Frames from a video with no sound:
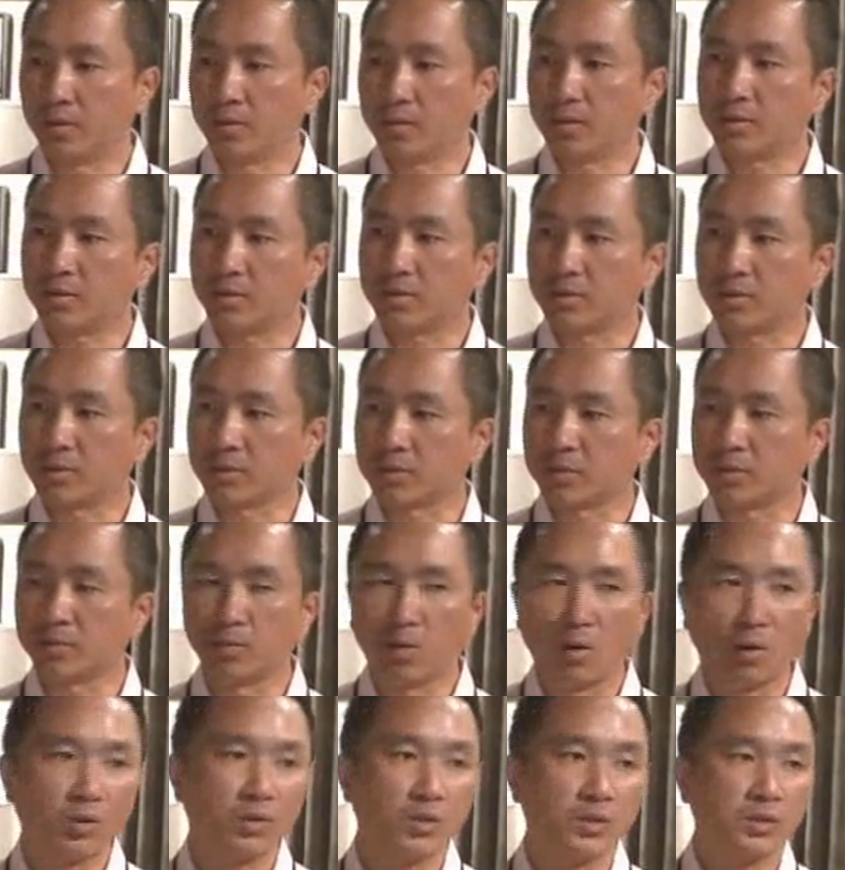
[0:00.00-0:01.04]
This is a
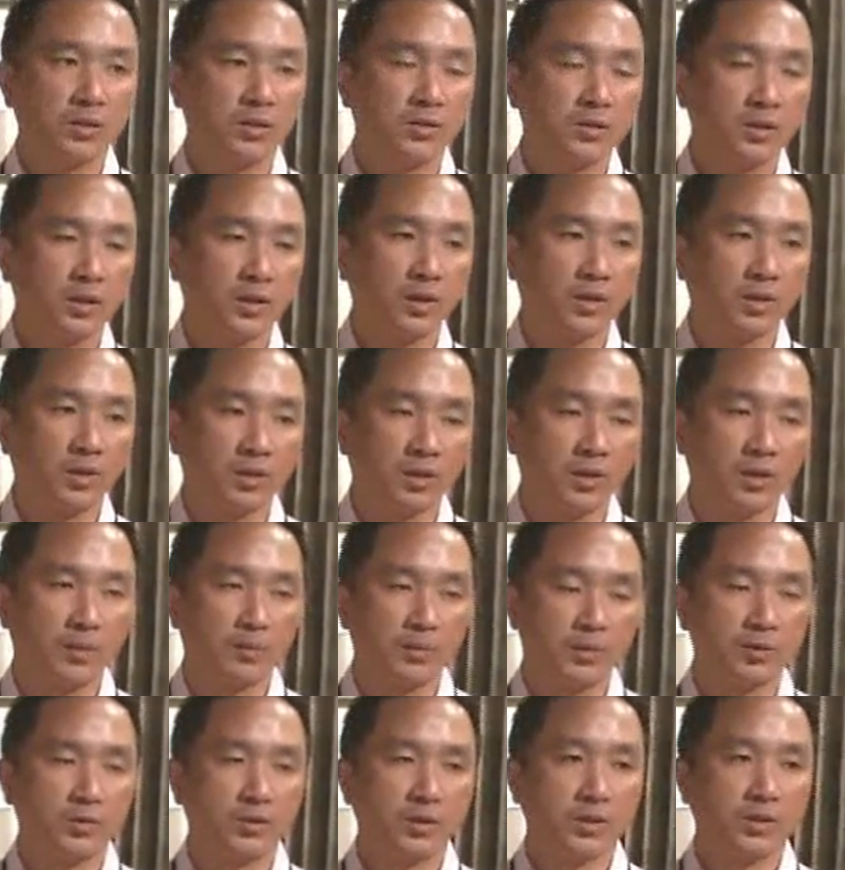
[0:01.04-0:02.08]
smaller
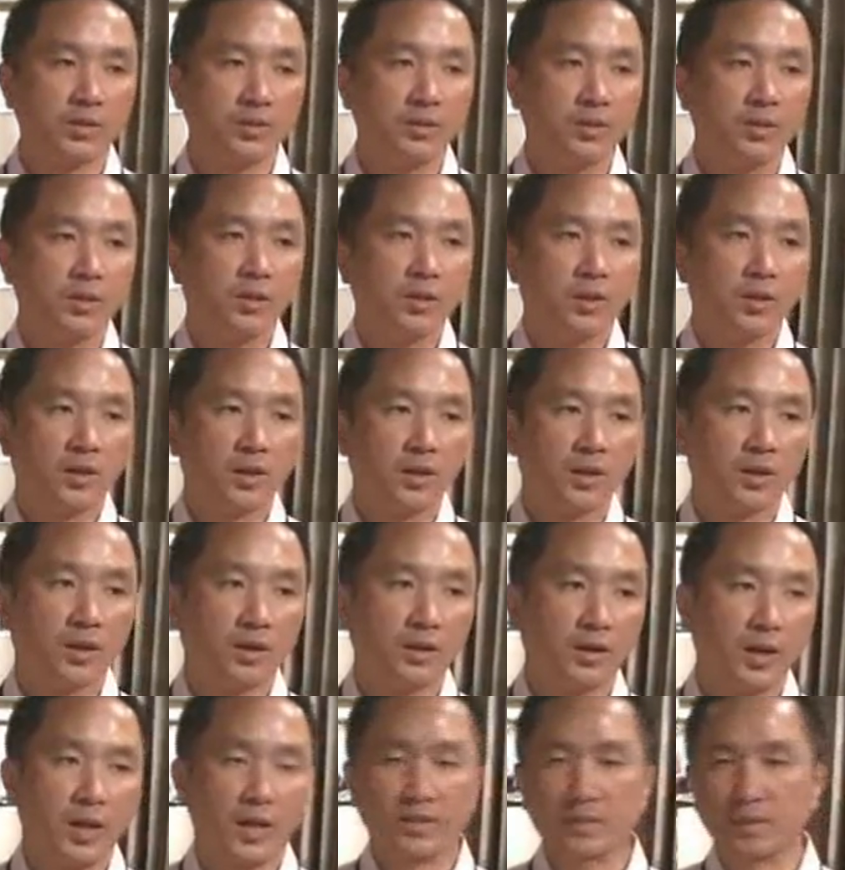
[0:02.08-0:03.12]
building,
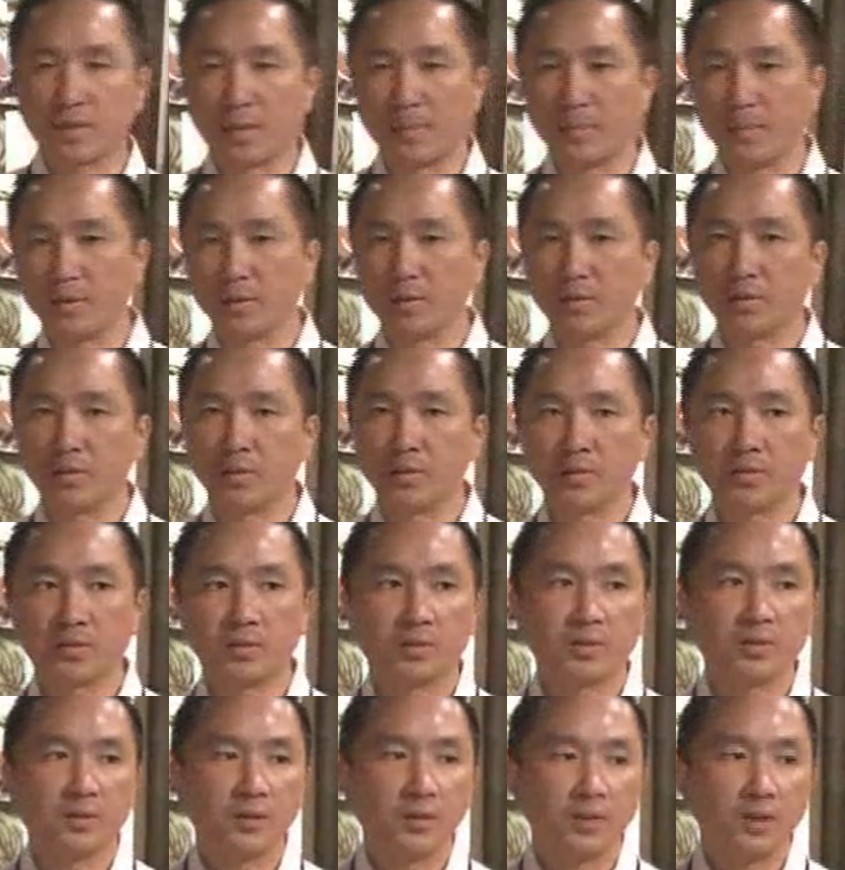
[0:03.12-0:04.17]
less amenities,
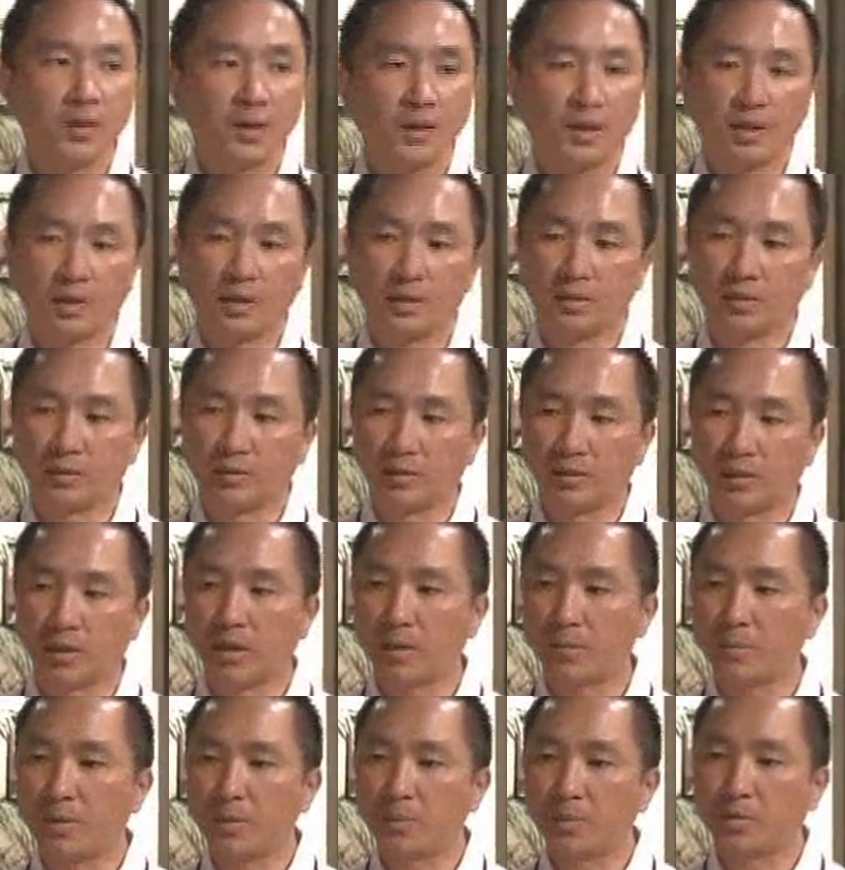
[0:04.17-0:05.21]
and a
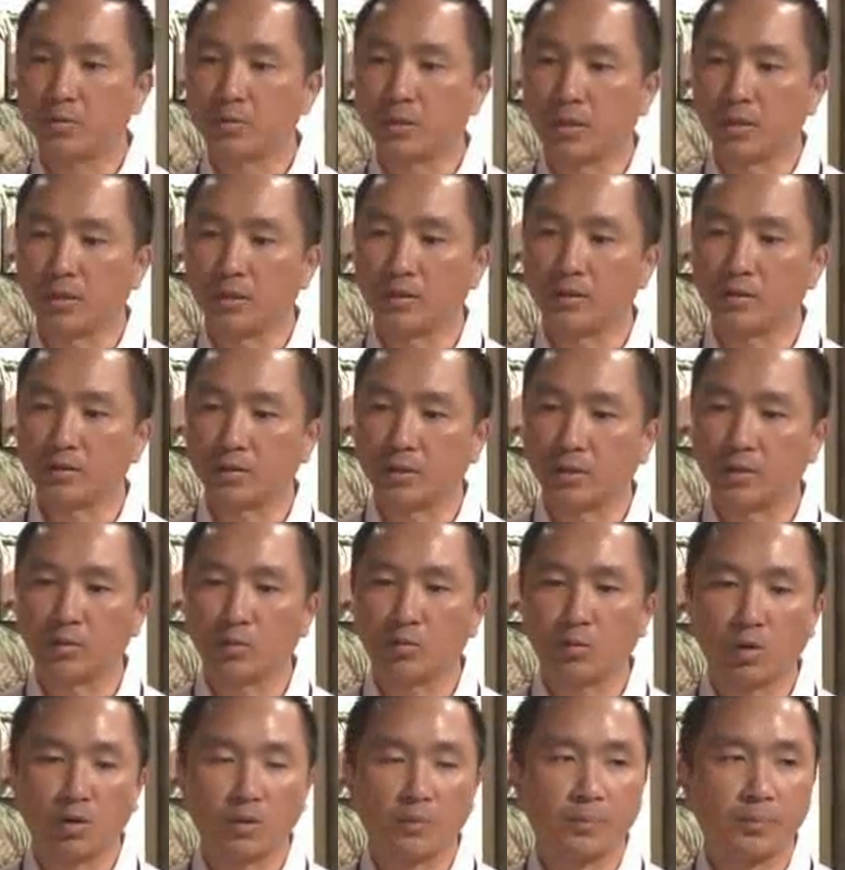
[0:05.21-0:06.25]
lot of people they
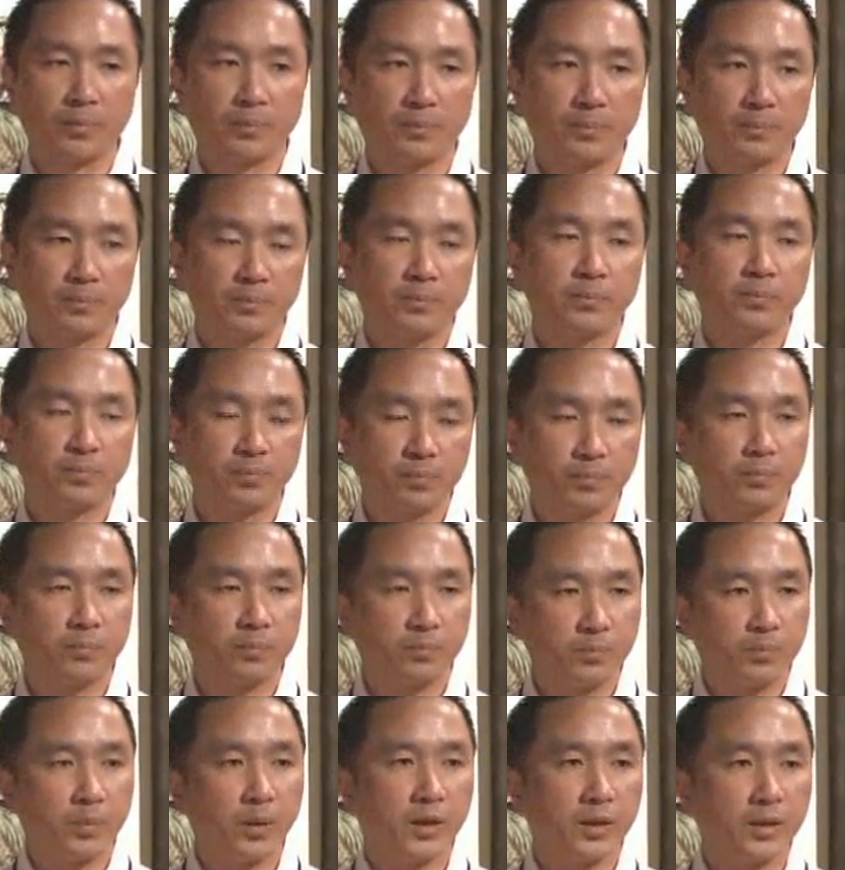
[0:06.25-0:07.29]
don't want to
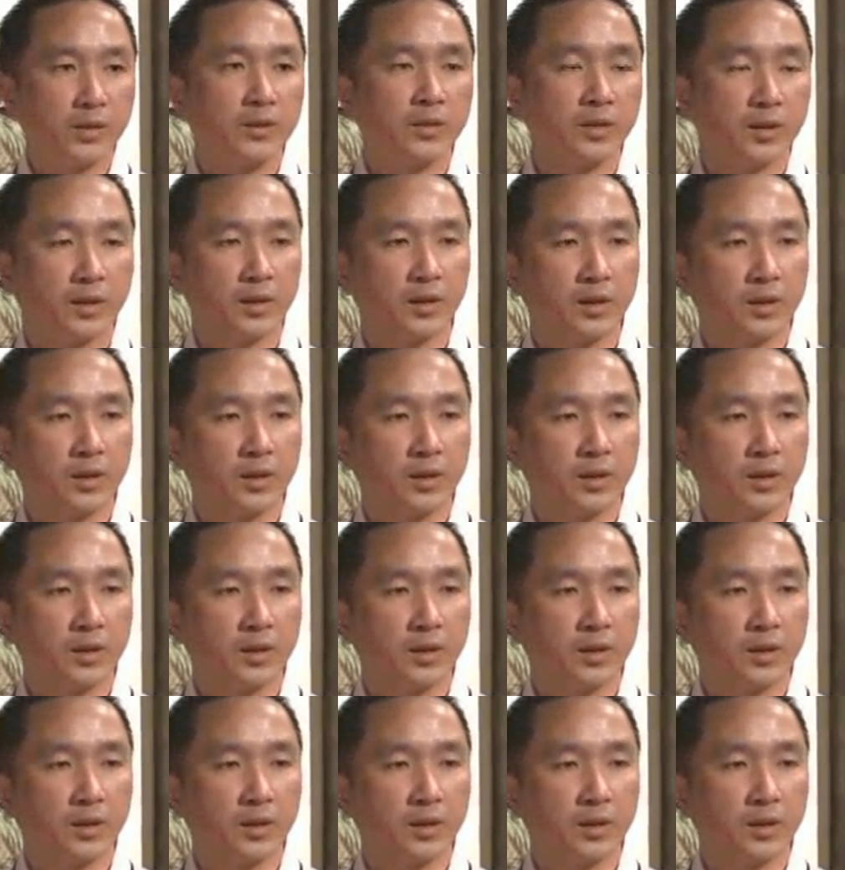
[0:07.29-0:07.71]
pay